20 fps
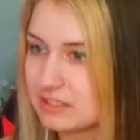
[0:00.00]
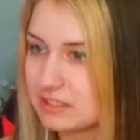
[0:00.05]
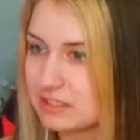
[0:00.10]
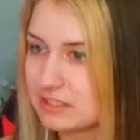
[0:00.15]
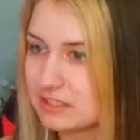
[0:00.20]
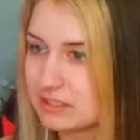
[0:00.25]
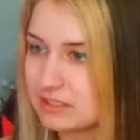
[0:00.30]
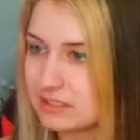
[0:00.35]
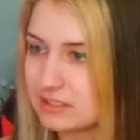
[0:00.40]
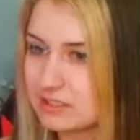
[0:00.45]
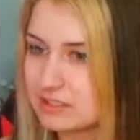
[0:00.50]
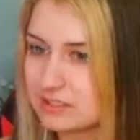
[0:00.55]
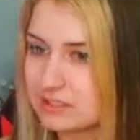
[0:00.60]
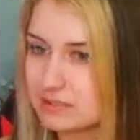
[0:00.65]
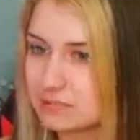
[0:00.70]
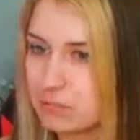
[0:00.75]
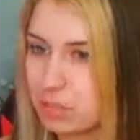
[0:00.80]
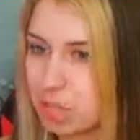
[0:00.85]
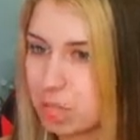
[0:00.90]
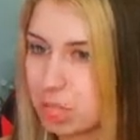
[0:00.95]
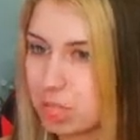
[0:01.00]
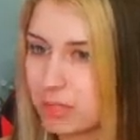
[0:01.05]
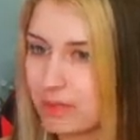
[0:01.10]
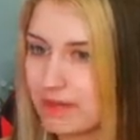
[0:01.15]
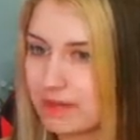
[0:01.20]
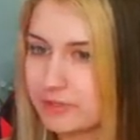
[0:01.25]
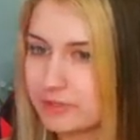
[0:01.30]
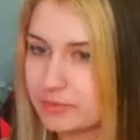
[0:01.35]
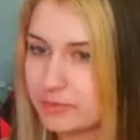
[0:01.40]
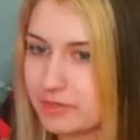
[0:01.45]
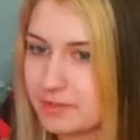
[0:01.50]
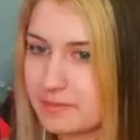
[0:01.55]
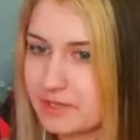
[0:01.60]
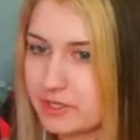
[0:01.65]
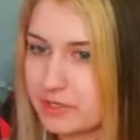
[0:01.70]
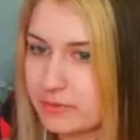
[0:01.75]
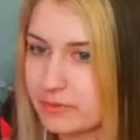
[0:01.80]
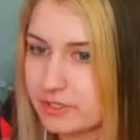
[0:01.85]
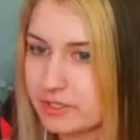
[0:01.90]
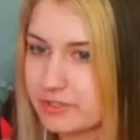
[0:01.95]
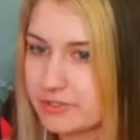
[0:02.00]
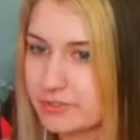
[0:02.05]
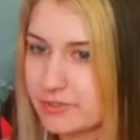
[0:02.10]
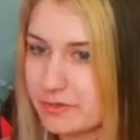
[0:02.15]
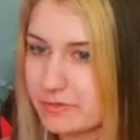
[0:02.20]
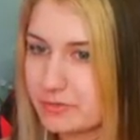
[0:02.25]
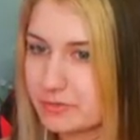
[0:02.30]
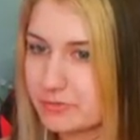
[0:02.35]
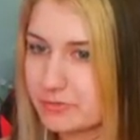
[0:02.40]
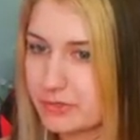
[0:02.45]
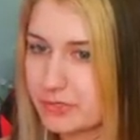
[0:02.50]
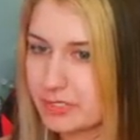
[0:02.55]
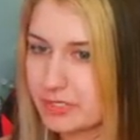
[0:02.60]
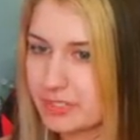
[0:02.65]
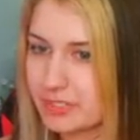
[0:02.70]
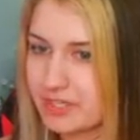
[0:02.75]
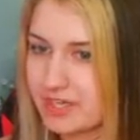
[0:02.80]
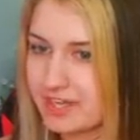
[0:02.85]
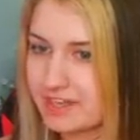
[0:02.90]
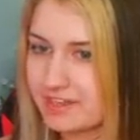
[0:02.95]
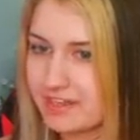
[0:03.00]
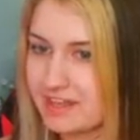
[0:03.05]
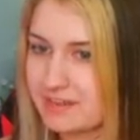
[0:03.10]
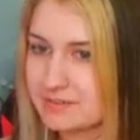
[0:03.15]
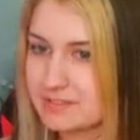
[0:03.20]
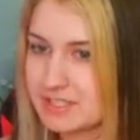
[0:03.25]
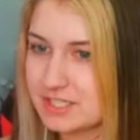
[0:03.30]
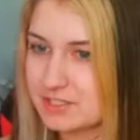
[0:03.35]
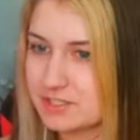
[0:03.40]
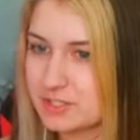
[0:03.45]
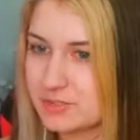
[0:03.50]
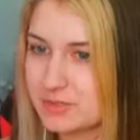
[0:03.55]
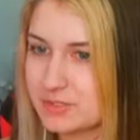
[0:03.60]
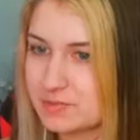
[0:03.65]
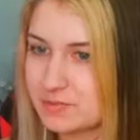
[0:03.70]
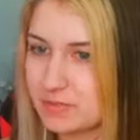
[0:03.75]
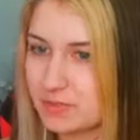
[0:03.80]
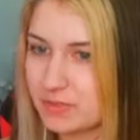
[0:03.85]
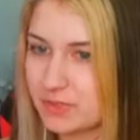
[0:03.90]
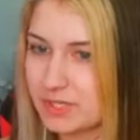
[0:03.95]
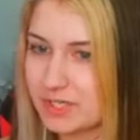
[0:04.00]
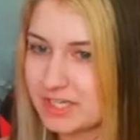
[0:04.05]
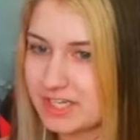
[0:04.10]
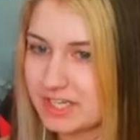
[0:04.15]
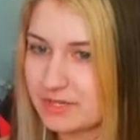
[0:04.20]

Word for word: Uh, I heard one of my coworkers right before I left say she was bored.